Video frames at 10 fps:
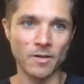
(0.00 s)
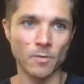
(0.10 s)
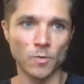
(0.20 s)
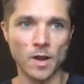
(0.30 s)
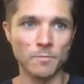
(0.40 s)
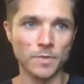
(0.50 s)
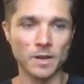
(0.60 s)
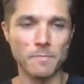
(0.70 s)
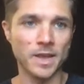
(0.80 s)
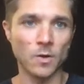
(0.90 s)
where I'm going to
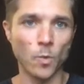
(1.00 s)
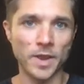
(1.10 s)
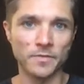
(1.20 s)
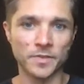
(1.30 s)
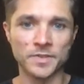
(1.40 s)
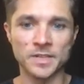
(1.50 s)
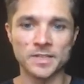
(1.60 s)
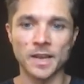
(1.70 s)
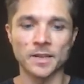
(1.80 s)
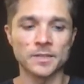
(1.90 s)
make it wait 15
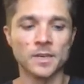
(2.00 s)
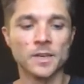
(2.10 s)
seconds.